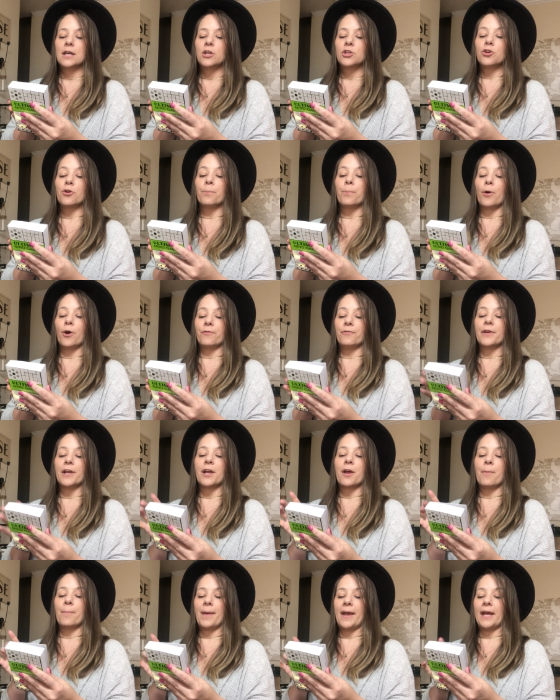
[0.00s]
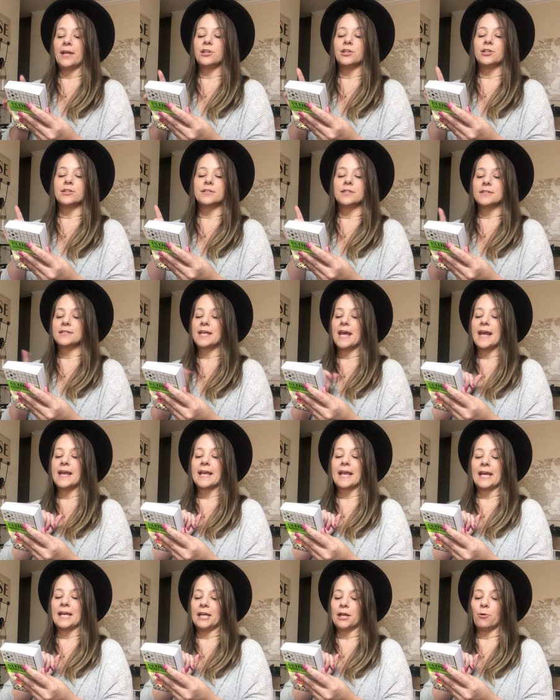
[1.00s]
your perfect companion to
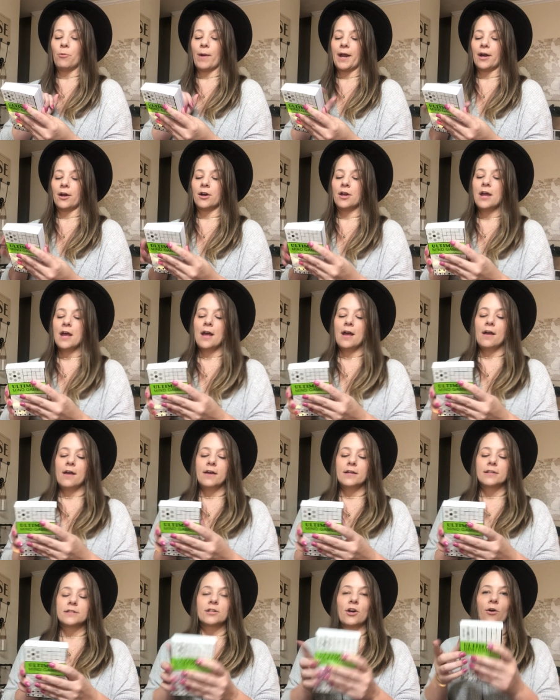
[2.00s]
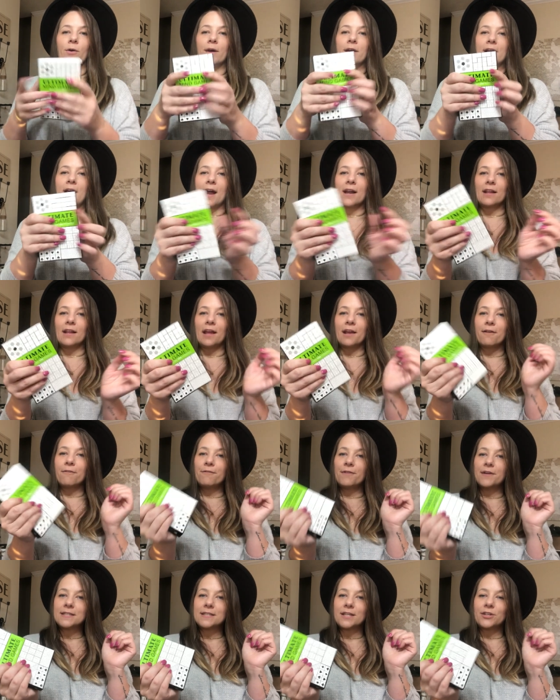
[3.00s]
take anywhere. So it kind of like
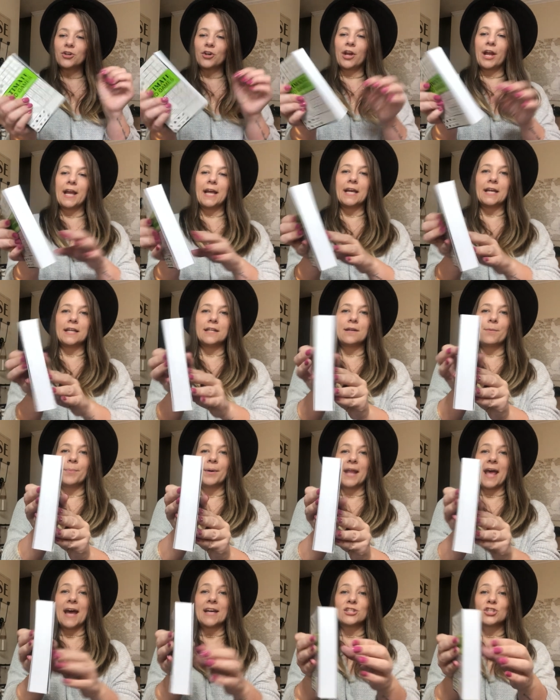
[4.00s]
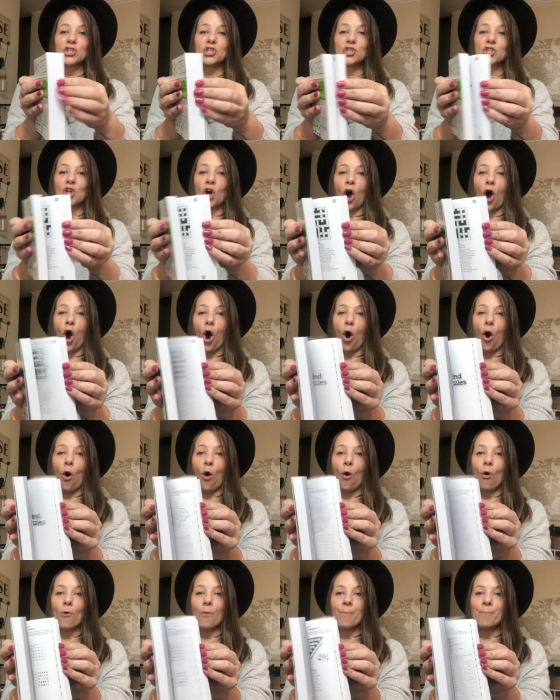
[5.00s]
fits in your hand, but it has
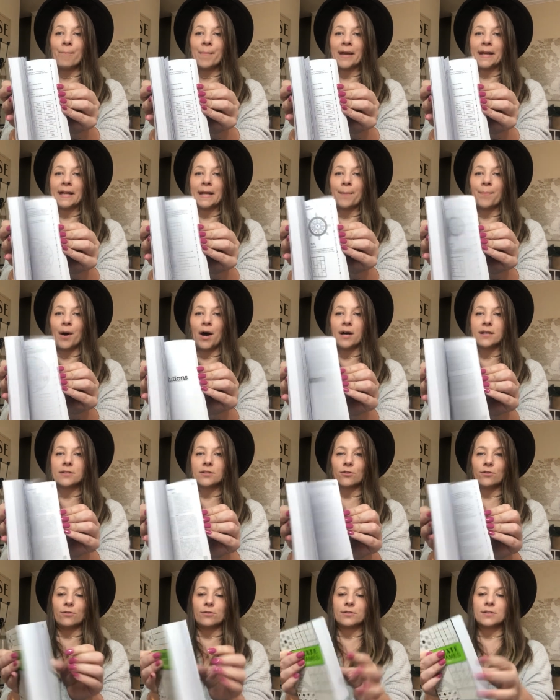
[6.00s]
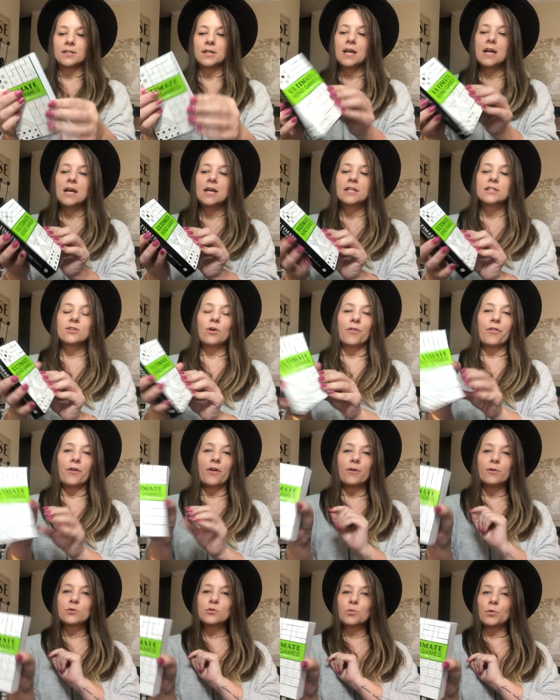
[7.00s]
so many puzzles. So I
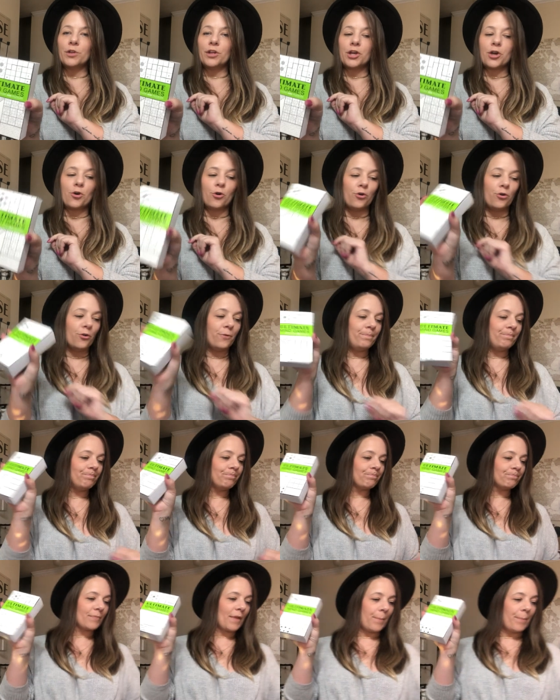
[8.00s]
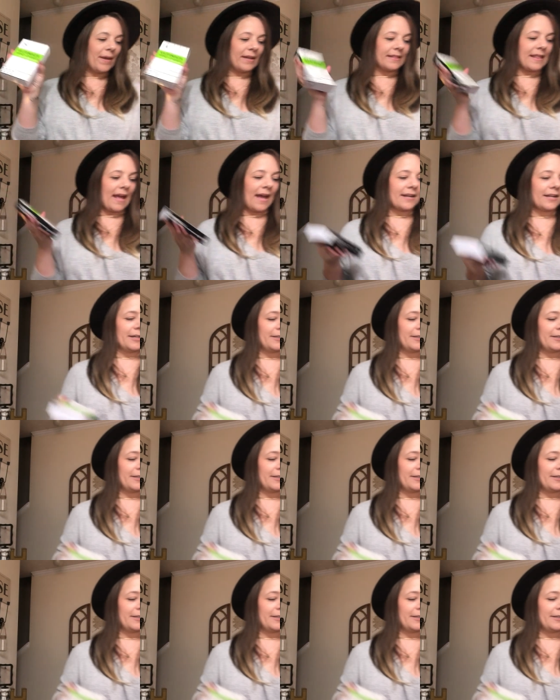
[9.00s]
thought it was really cool. Pick that